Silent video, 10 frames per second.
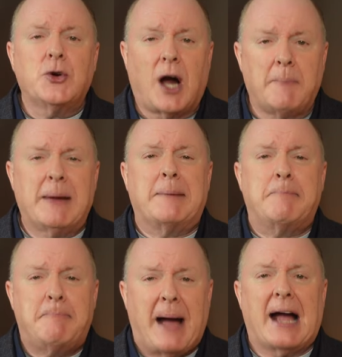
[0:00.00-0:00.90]
coming
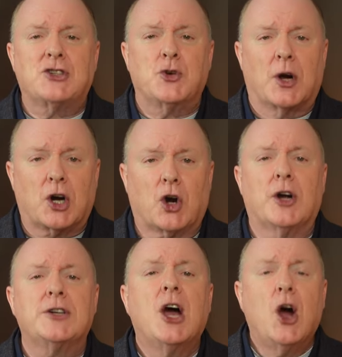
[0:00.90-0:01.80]
back to a
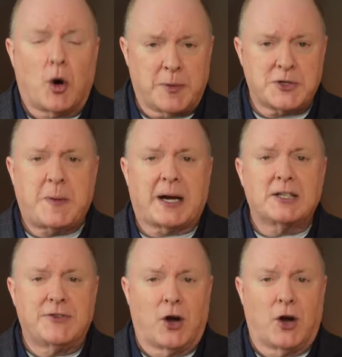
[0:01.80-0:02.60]
current or prospective